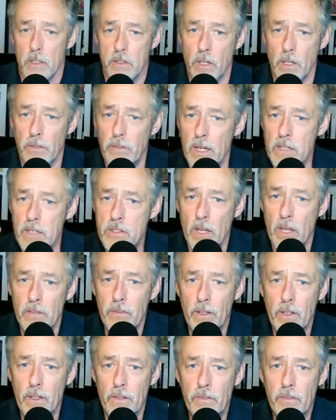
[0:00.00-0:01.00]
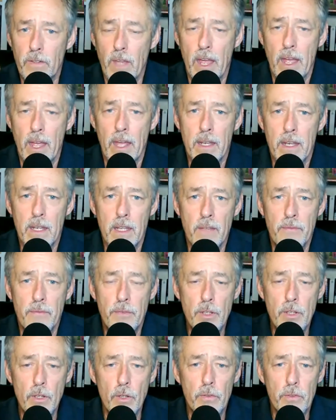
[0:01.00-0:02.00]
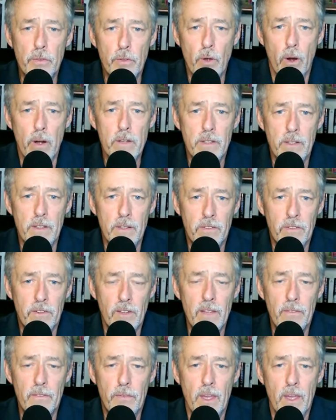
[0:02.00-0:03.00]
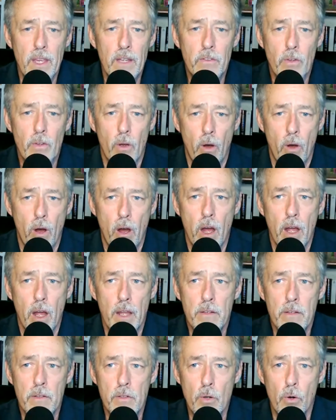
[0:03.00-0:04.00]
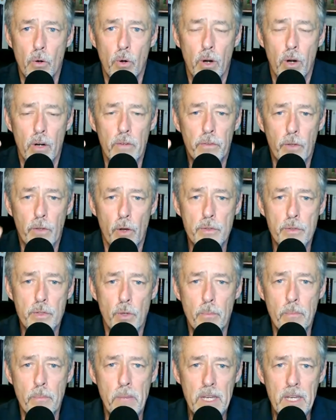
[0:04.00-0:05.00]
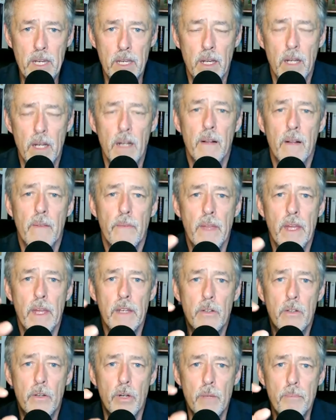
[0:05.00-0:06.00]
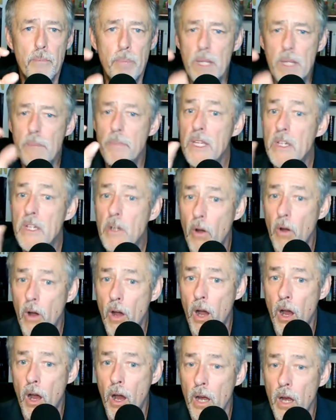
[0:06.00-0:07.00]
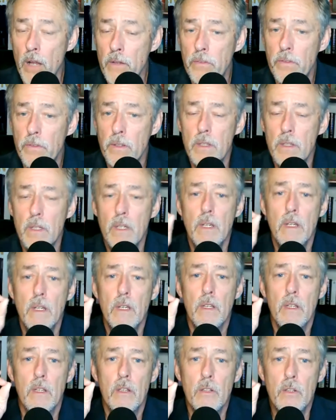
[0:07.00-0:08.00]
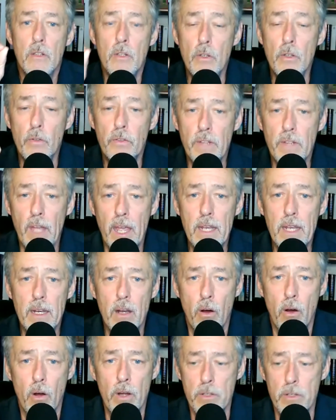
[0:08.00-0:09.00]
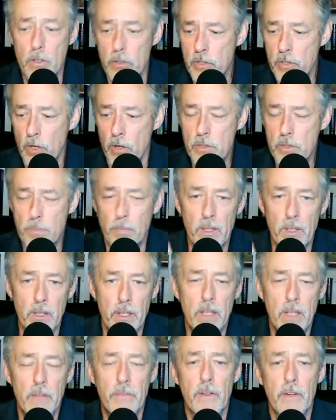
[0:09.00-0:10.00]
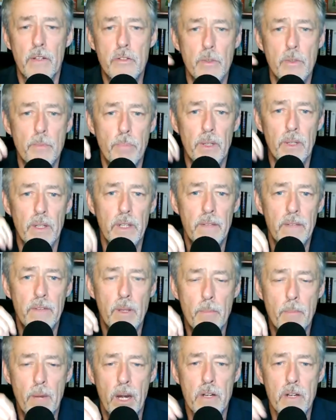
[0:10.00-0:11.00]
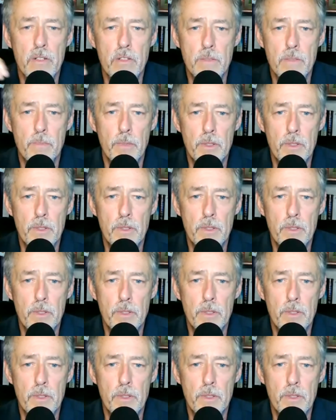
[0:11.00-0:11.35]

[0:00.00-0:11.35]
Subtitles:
Just like Jessica said, if you start to see things on your social media that could be because You state on your church beliefs that you believe that marriage is